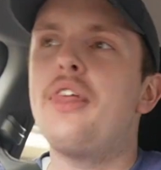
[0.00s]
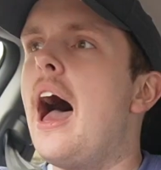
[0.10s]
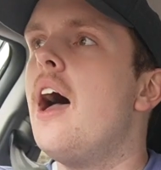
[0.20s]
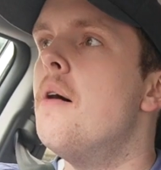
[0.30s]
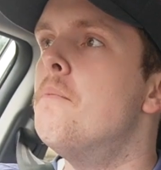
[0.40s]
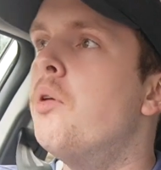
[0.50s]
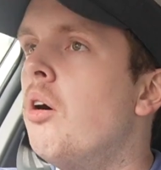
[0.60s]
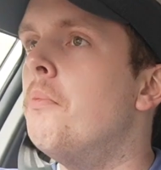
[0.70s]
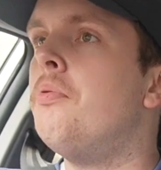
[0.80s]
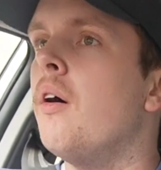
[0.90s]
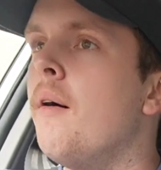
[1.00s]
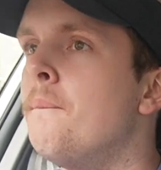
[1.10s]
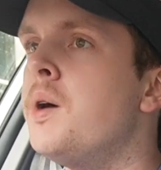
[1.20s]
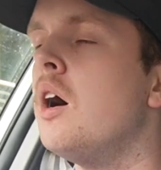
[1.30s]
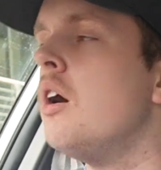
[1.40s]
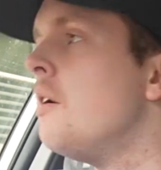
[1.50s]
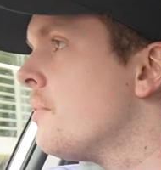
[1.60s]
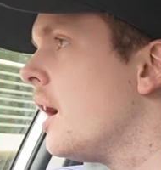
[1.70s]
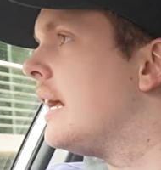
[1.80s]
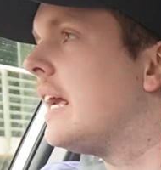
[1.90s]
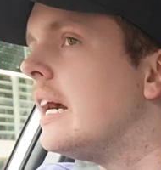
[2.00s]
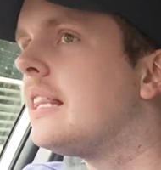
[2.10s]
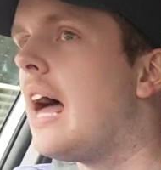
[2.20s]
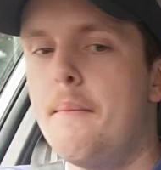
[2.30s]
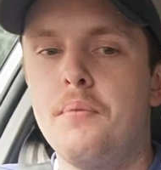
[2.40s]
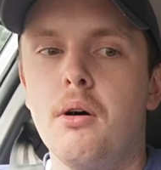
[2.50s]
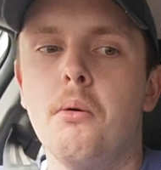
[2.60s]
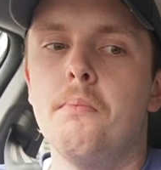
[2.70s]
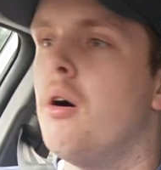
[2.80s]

that, boom, boom, boom, gotta get that, boom,